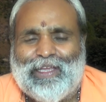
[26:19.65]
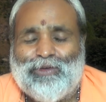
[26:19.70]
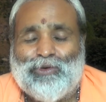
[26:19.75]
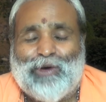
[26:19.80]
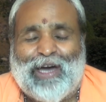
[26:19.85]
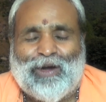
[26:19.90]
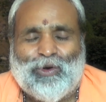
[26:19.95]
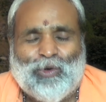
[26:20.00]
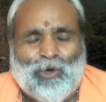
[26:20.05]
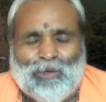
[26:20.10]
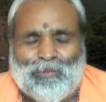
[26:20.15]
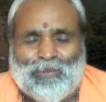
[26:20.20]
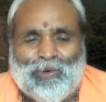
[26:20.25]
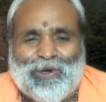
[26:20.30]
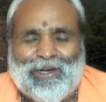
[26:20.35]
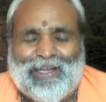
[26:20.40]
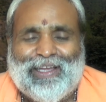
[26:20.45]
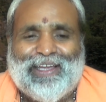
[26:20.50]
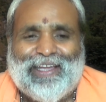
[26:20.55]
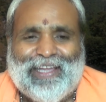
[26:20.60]
you are no
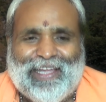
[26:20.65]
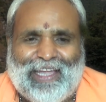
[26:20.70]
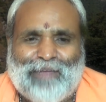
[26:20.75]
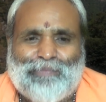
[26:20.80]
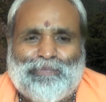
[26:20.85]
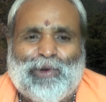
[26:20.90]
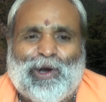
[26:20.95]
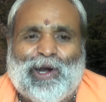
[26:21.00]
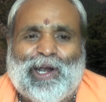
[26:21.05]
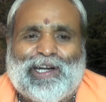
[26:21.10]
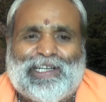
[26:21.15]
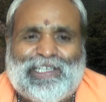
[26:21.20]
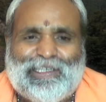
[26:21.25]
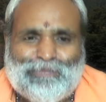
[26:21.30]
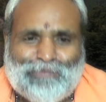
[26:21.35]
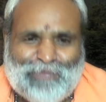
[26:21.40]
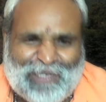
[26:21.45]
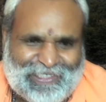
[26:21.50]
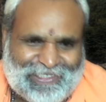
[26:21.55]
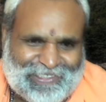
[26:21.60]
more a
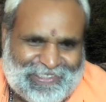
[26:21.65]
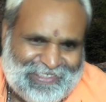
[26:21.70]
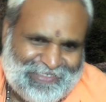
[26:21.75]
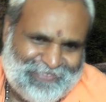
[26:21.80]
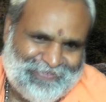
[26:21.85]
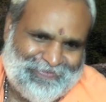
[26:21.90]
productive person.